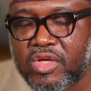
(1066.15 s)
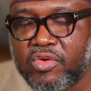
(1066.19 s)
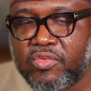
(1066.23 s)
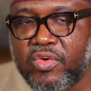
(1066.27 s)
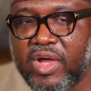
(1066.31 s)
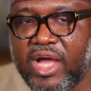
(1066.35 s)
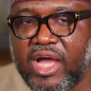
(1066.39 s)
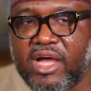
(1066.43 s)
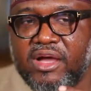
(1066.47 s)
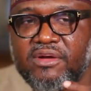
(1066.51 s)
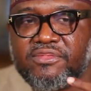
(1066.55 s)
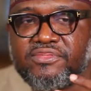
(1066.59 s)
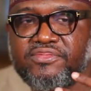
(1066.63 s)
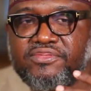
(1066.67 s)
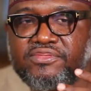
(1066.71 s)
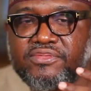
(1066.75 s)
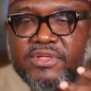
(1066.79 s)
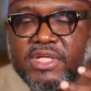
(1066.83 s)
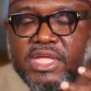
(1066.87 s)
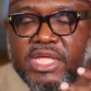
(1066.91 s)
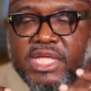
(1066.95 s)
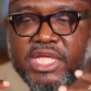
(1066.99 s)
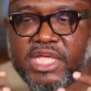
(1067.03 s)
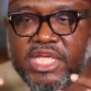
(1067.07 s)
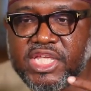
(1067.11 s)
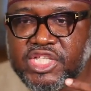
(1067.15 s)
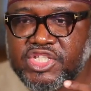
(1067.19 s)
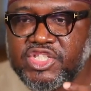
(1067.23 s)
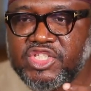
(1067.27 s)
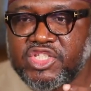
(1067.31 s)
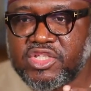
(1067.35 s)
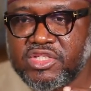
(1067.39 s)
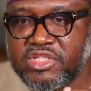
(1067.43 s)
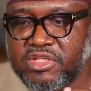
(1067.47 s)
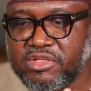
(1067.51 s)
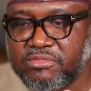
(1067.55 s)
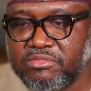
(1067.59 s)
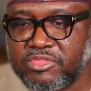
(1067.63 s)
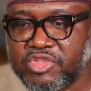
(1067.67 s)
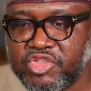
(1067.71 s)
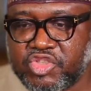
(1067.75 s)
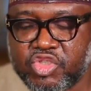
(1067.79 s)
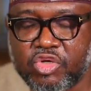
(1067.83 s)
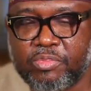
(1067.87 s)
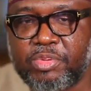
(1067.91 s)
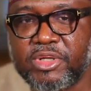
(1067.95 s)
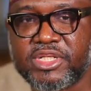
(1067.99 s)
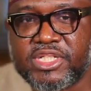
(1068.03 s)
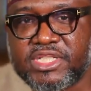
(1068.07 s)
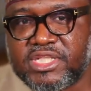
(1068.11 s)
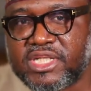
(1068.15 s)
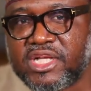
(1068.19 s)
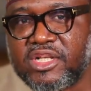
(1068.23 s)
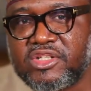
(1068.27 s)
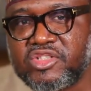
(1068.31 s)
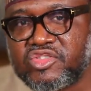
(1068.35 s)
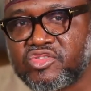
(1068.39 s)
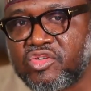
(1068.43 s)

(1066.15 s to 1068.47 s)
We have each geopolitical